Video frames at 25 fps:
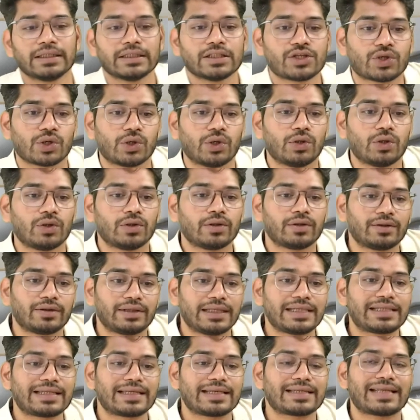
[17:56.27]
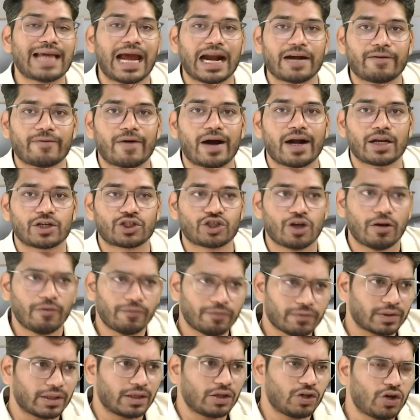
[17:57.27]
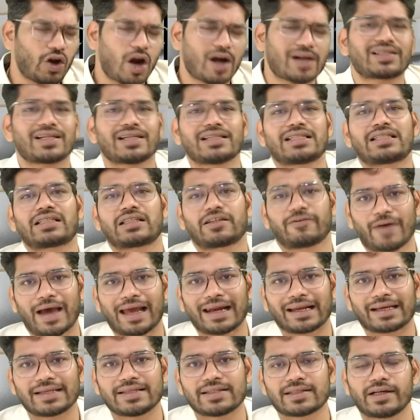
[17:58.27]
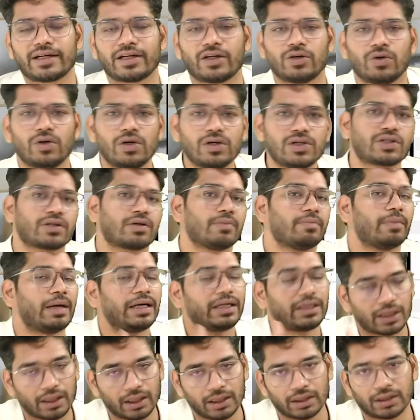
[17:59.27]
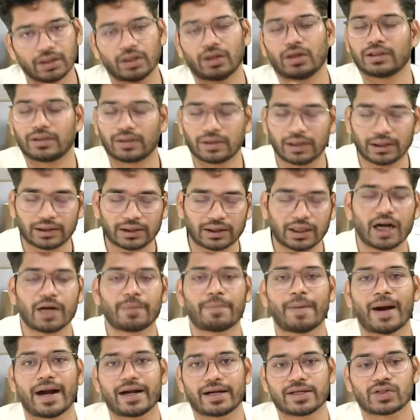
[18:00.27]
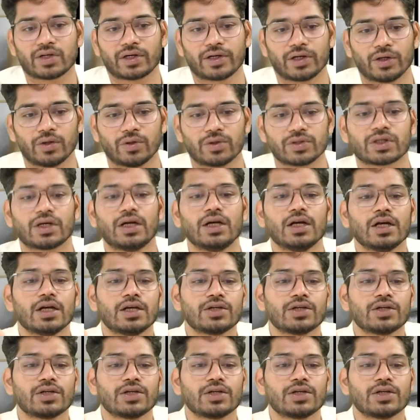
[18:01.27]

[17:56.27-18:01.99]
So this is the advantage of not just Falcon study notes, but the third party study notes.